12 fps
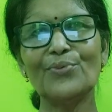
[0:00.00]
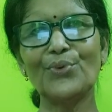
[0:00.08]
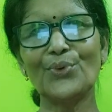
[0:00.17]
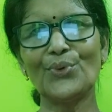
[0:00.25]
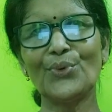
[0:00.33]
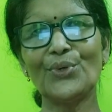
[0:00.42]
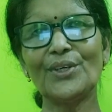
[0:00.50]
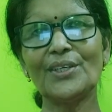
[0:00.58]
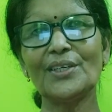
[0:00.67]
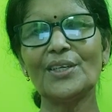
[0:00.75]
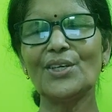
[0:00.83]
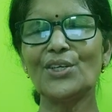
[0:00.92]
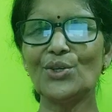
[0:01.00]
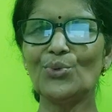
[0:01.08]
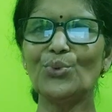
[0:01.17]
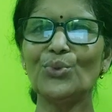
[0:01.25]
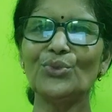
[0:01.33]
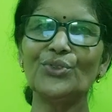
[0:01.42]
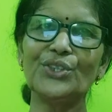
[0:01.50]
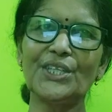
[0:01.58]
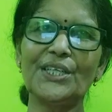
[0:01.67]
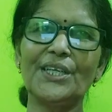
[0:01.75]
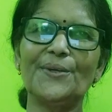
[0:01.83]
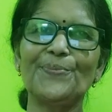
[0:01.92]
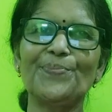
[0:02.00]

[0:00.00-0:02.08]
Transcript: 4, you 3.